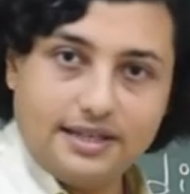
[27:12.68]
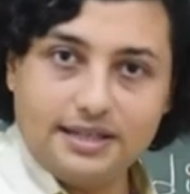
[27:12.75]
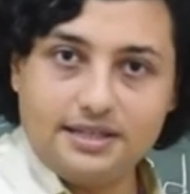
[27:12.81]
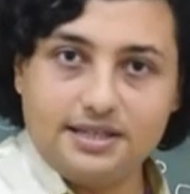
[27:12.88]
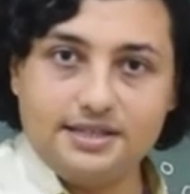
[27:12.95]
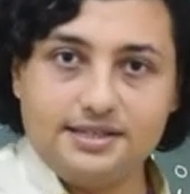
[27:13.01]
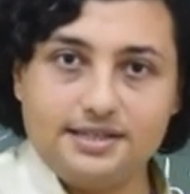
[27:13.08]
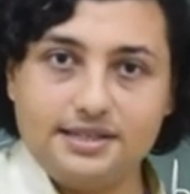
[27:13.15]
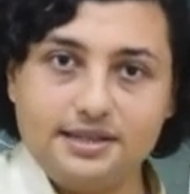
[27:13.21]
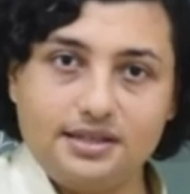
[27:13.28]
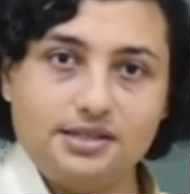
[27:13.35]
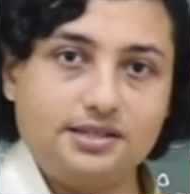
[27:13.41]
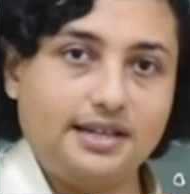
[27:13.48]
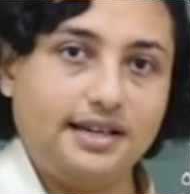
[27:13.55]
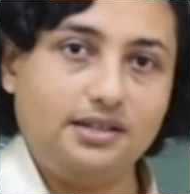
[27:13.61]
getting
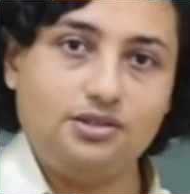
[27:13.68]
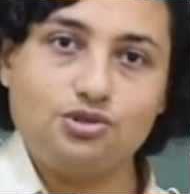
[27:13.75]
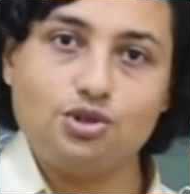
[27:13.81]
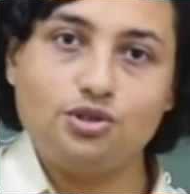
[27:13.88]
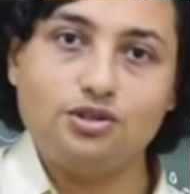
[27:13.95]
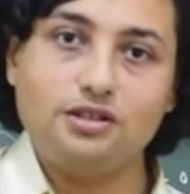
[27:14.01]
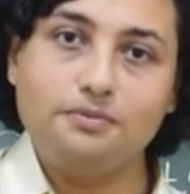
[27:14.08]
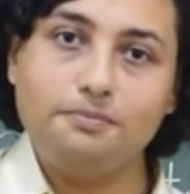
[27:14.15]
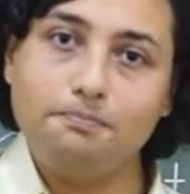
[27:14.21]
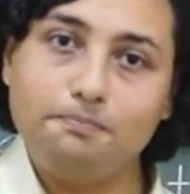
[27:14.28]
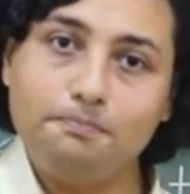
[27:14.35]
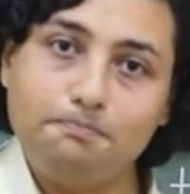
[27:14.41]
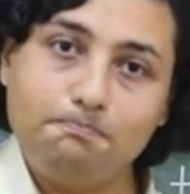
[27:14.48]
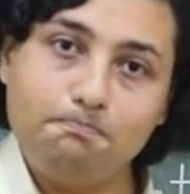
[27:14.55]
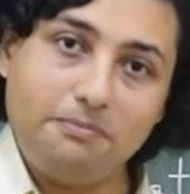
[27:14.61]
synthesized on the
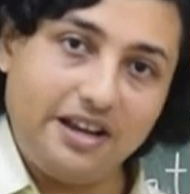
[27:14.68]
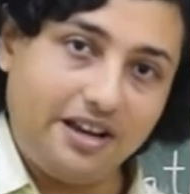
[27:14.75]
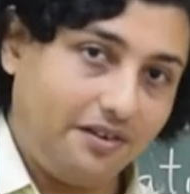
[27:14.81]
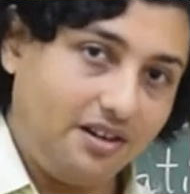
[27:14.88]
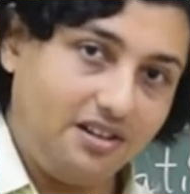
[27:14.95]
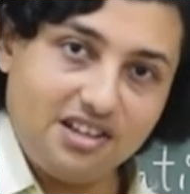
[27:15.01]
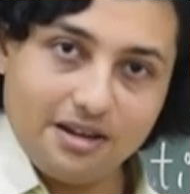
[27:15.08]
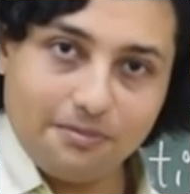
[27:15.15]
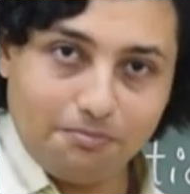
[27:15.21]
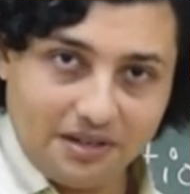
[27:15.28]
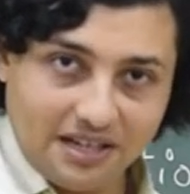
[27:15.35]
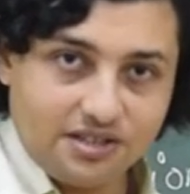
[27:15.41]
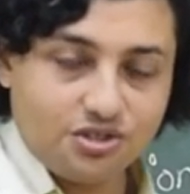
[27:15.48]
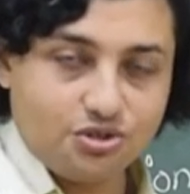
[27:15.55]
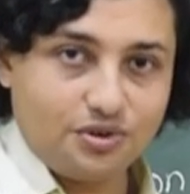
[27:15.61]
parent
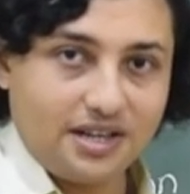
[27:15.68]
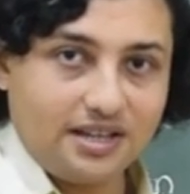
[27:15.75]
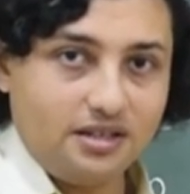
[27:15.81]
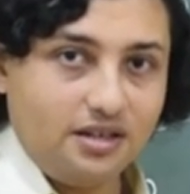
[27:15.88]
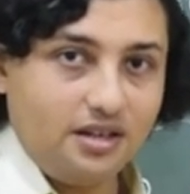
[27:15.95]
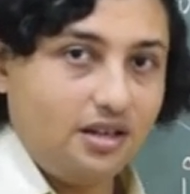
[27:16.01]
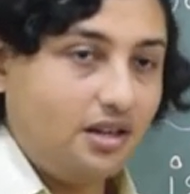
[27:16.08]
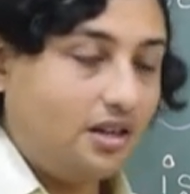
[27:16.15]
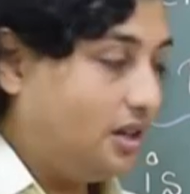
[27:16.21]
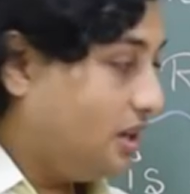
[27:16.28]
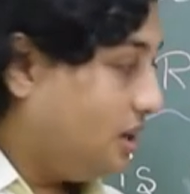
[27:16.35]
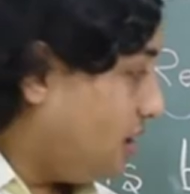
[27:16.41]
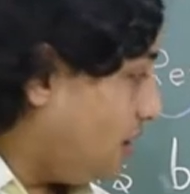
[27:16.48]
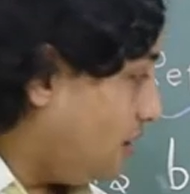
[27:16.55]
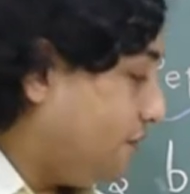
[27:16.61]
template strand
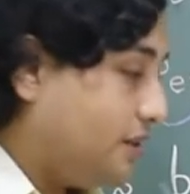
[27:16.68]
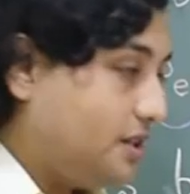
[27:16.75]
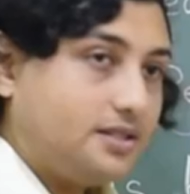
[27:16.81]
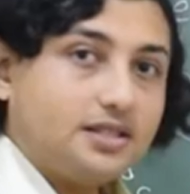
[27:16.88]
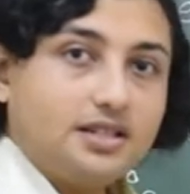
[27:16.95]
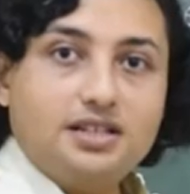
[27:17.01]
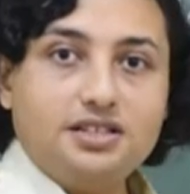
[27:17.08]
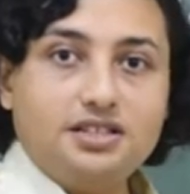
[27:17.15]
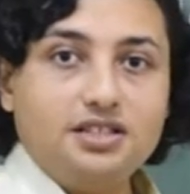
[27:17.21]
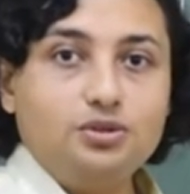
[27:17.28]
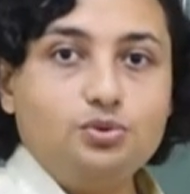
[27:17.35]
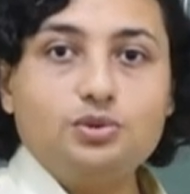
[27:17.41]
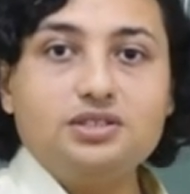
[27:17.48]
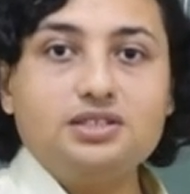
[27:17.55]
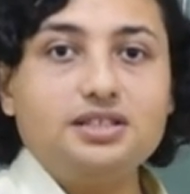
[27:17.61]
if it is
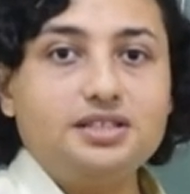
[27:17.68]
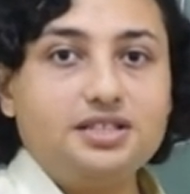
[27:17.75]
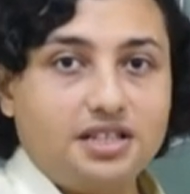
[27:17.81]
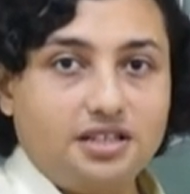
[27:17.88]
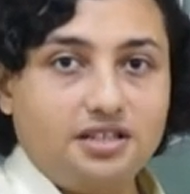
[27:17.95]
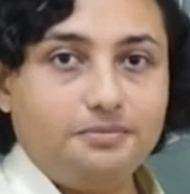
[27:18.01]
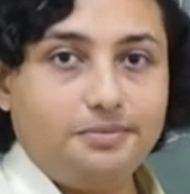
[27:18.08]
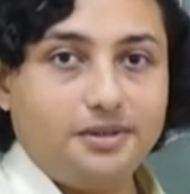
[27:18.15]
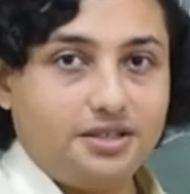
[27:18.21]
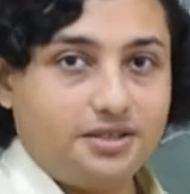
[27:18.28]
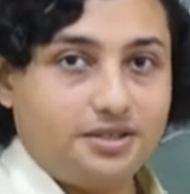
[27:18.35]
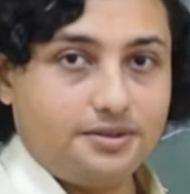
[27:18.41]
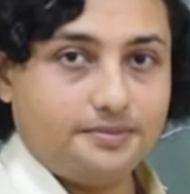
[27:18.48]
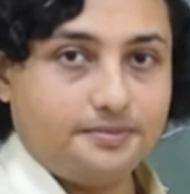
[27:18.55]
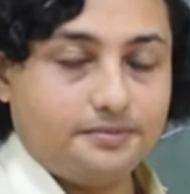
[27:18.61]
continuously taking
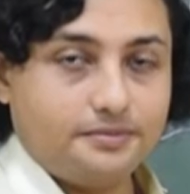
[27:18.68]
place